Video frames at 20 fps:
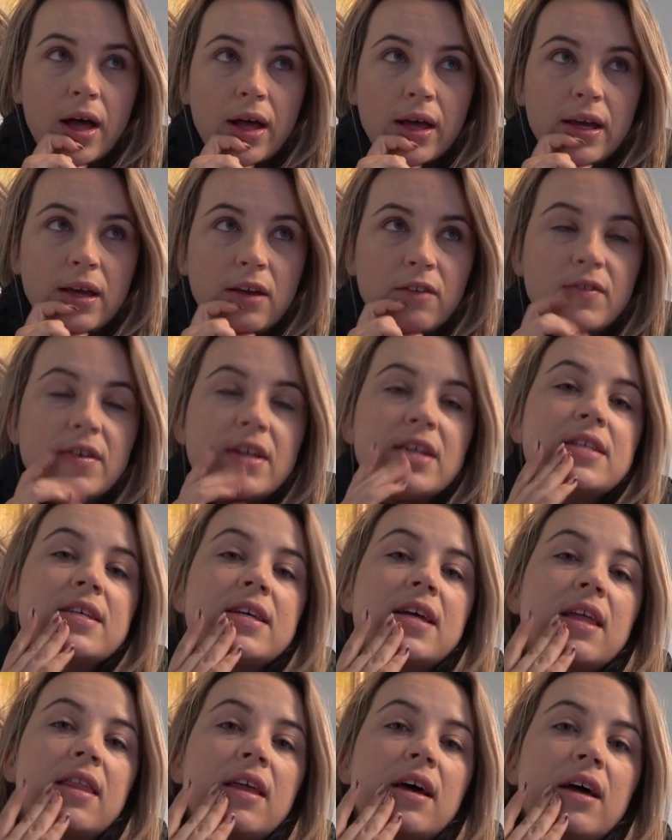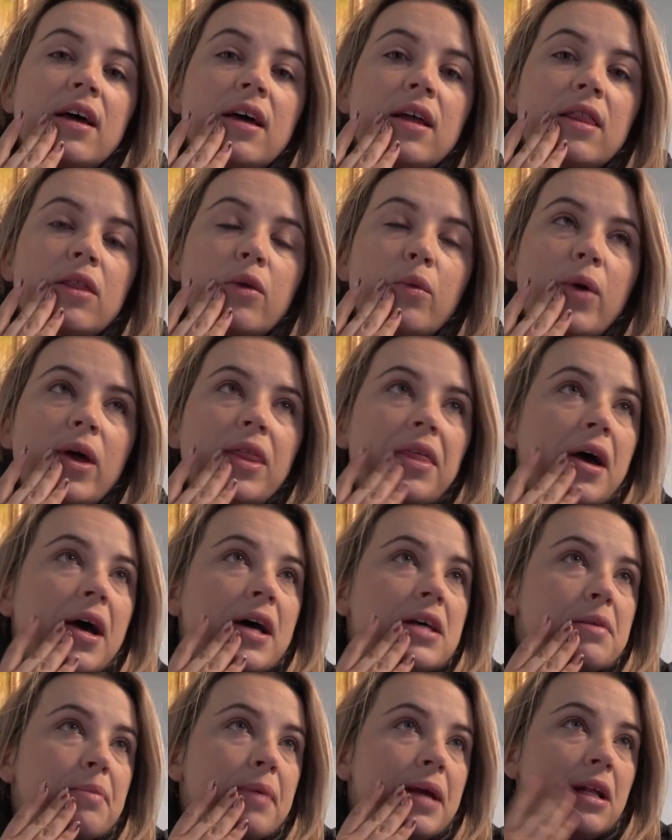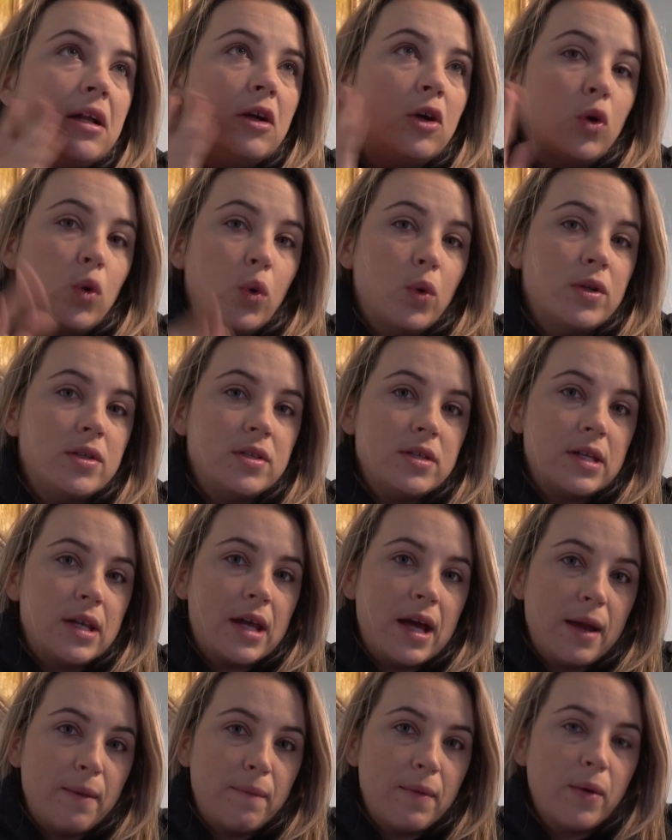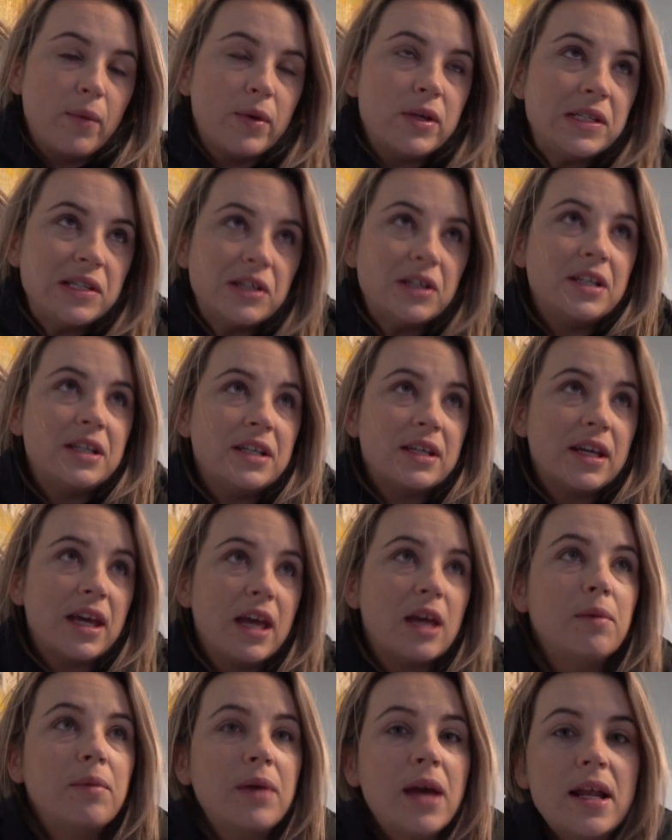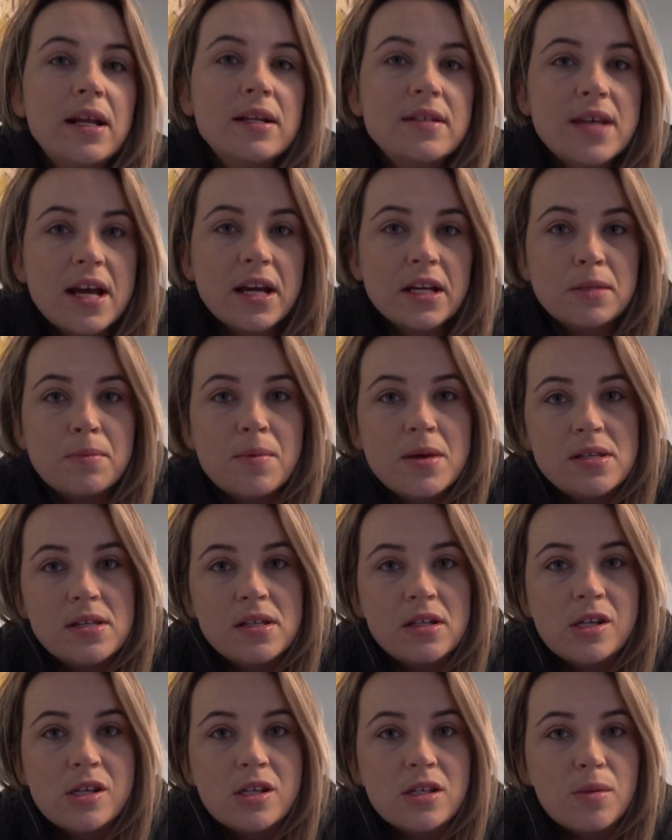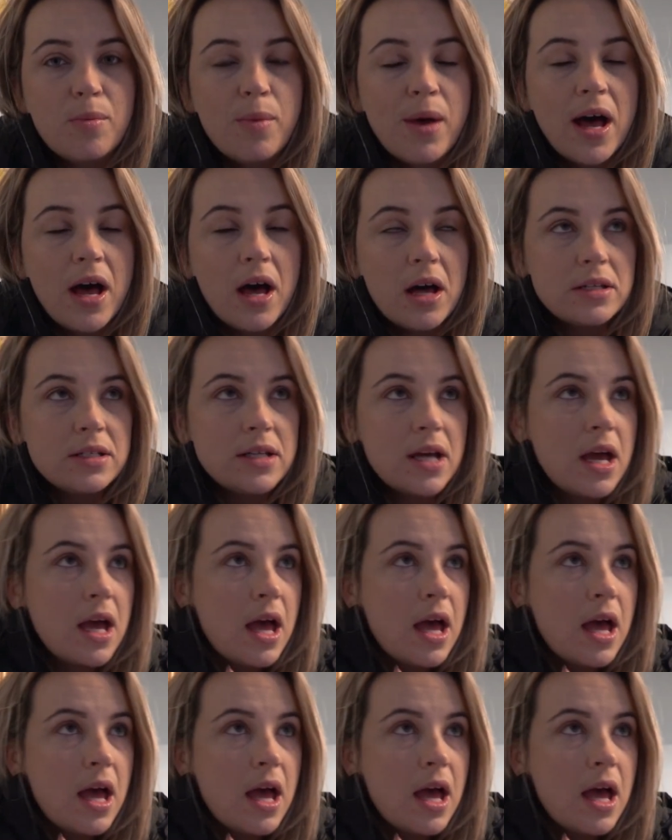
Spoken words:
evening together. The weather has been good today, but we did keep getting text messages about